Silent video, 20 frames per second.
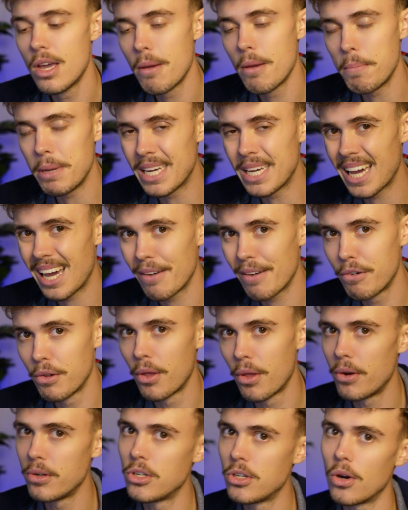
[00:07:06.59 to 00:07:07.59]
Be careful
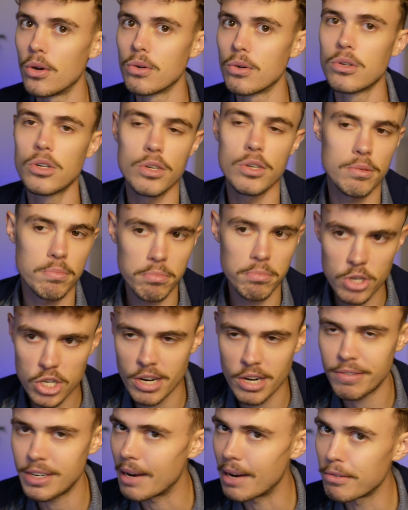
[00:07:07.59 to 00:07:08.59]
though, don't just
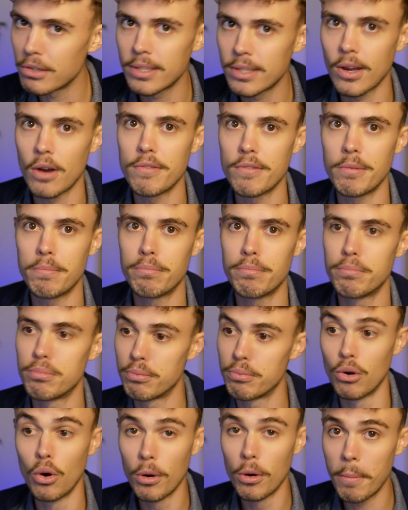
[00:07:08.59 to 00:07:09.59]
shift everything over to
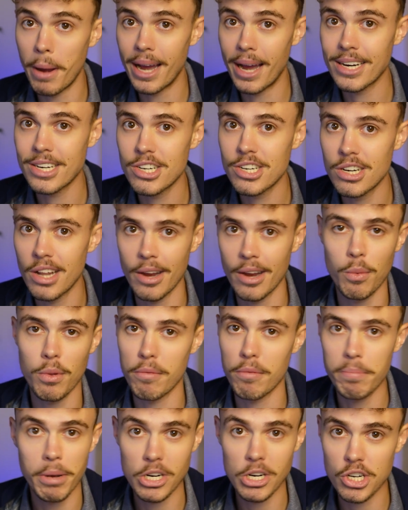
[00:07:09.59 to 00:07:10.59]
broad match, like with a
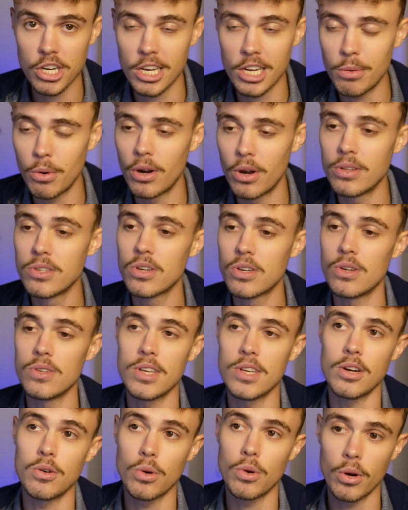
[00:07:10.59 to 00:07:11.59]
bunch of keywords, because
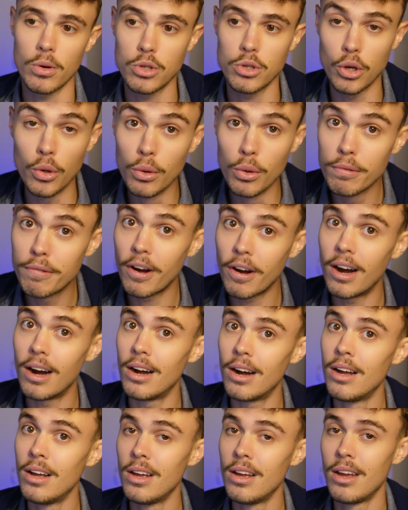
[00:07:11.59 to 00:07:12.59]
then you'll go too far
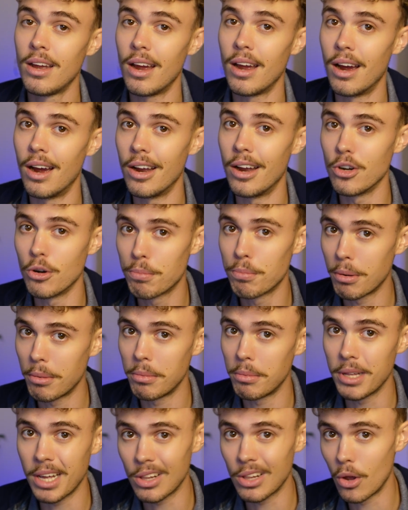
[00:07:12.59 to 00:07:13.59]
and you'll
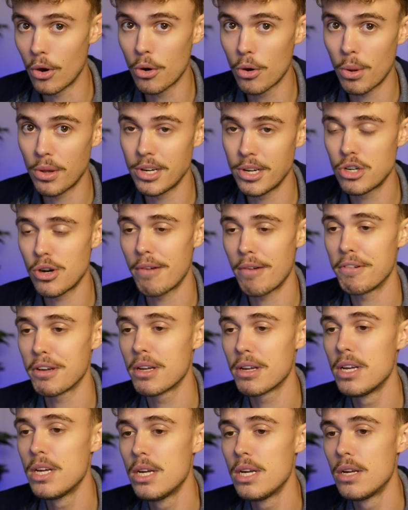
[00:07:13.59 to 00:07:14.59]
probably get low quality traffic.
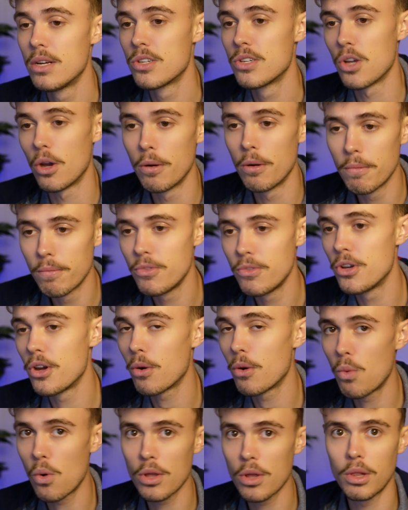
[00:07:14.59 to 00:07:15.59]
So you got to
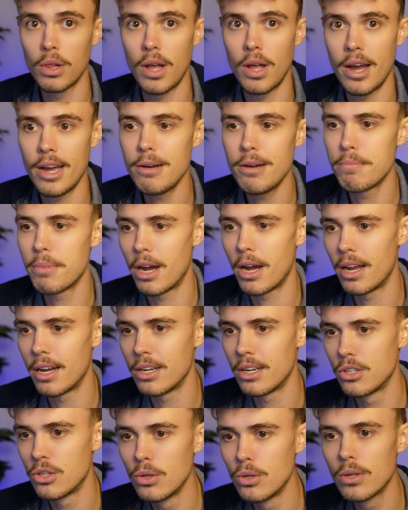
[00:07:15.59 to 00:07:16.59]
walk the line,
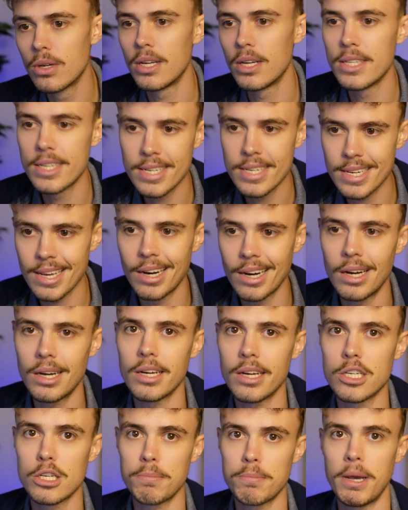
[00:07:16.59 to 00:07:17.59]
but do consider
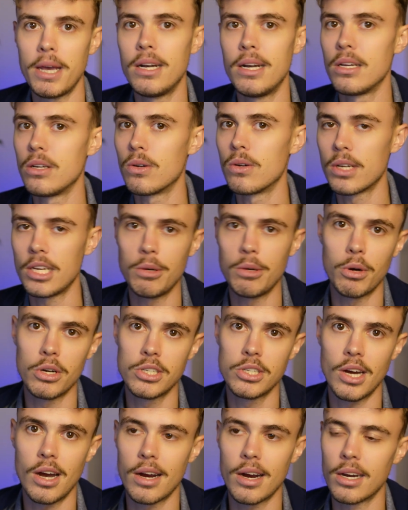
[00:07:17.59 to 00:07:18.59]
expanding your keyword
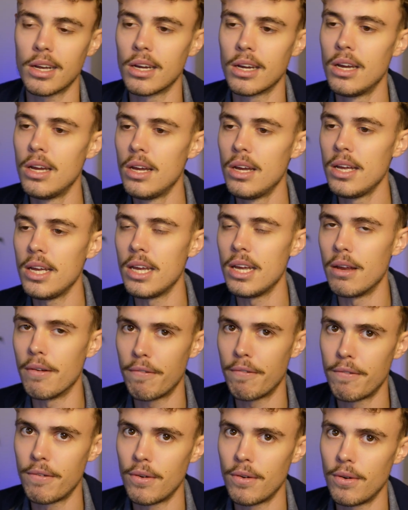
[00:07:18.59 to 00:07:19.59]
targeting
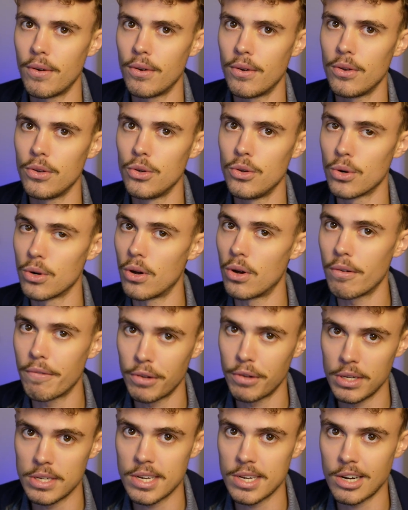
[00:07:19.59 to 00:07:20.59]
if you're not
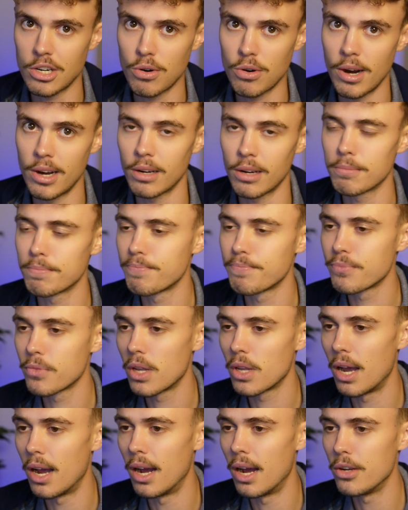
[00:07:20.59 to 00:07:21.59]
fully saturating
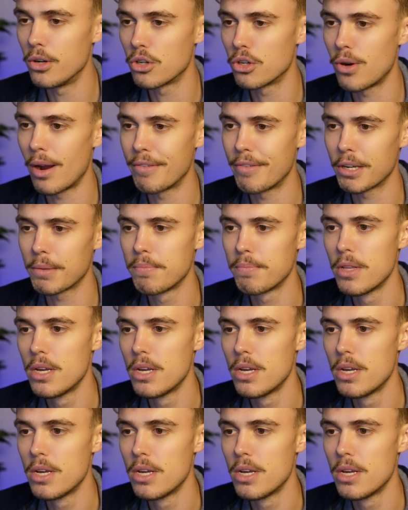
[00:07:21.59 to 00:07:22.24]
your traffic.